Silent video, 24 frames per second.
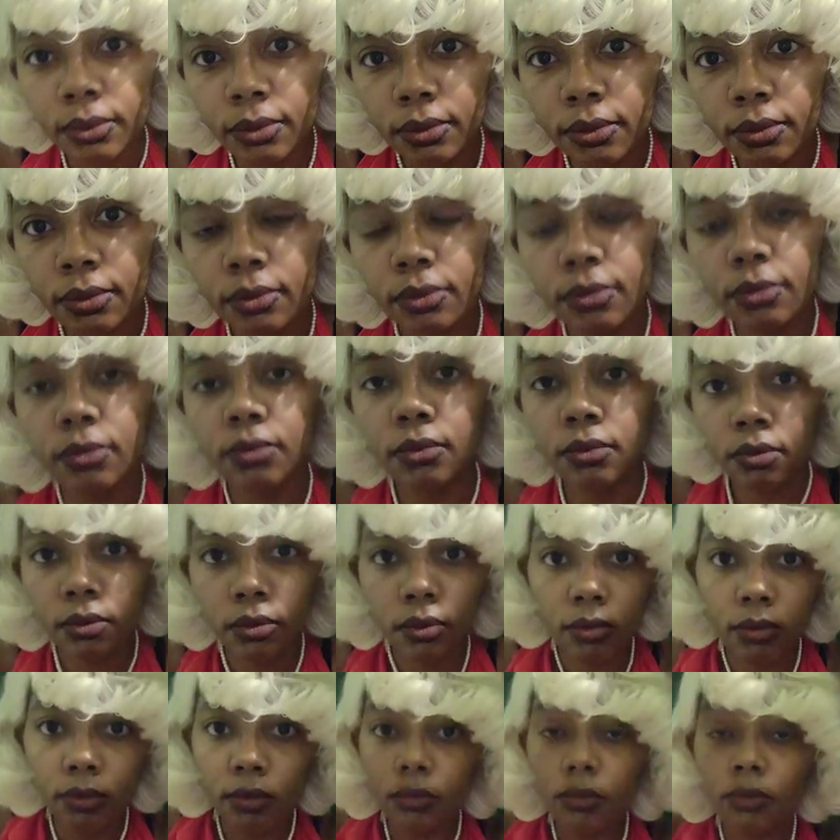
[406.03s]
this
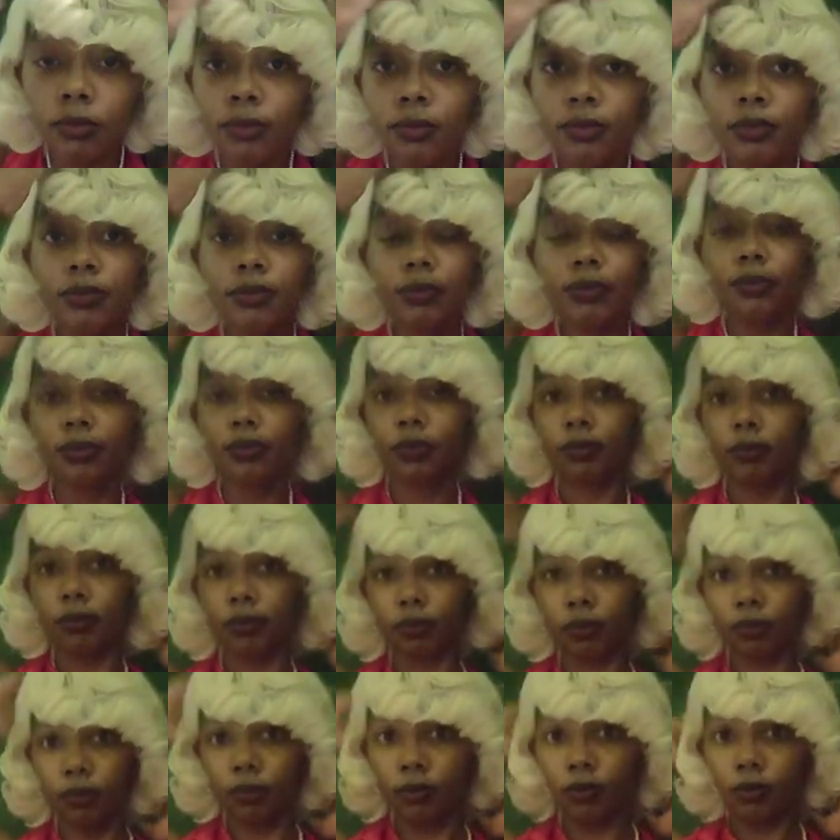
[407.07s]
uh, shirt
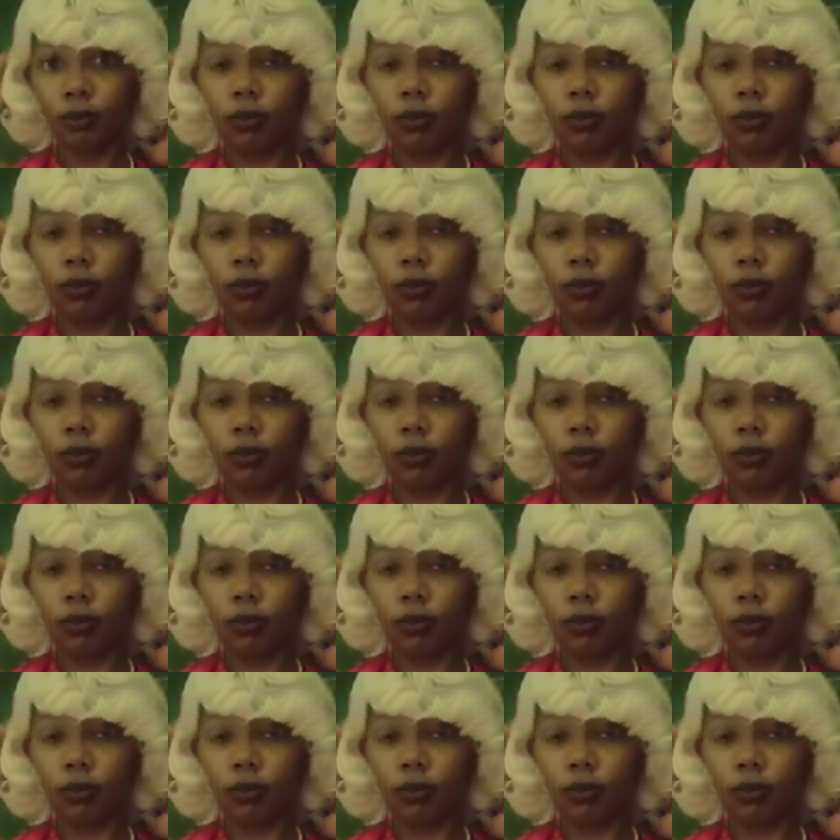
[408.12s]
on.